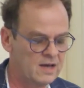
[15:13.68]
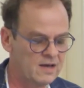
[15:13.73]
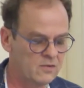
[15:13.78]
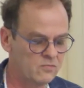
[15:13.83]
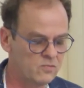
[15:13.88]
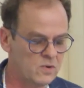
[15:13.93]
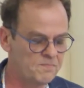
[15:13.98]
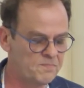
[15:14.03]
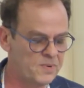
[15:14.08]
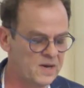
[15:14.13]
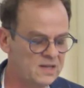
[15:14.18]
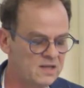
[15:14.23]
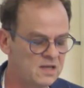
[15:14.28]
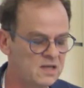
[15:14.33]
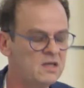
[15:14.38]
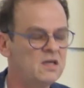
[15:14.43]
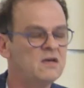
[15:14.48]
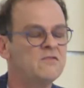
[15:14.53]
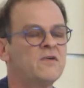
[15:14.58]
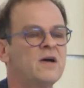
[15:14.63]

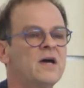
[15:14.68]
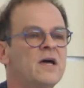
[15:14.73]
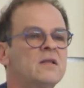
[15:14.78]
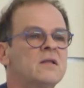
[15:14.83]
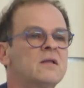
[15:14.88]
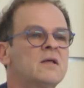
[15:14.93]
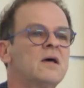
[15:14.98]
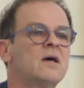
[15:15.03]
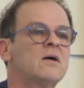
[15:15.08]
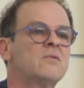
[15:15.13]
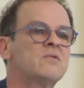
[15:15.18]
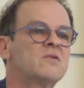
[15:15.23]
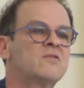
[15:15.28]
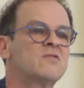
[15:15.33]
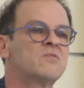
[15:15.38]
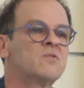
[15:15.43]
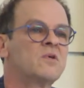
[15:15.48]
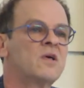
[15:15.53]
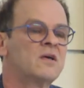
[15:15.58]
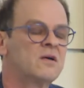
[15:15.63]
repetitive and
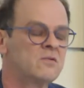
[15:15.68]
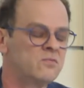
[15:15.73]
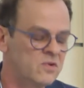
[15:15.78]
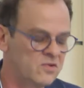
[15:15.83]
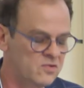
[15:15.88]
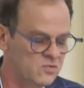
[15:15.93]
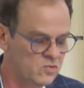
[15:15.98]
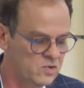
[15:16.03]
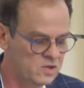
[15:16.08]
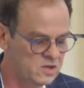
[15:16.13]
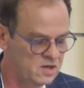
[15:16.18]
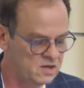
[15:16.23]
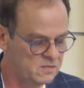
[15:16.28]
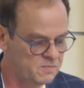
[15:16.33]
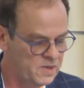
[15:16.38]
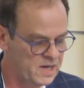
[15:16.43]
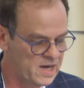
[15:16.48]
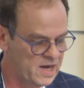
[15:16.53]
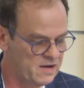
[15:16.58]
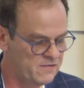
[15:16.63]
restrictive
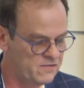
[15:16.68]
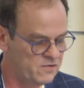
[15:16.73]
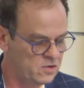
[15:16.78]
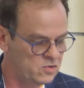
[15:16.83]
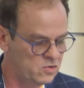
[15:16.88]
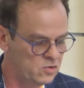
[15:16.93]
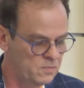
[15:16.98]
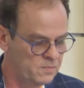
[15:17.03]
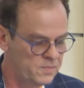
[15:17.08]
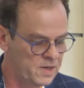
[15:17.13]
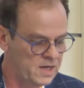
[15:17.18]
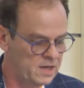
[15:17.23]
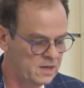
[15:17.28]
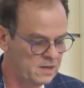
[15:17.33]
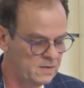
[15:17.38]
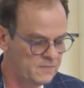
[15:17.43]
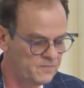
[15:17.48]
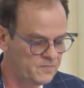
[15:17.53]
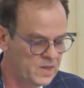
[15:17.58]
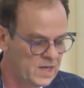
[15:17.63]
behavior domain.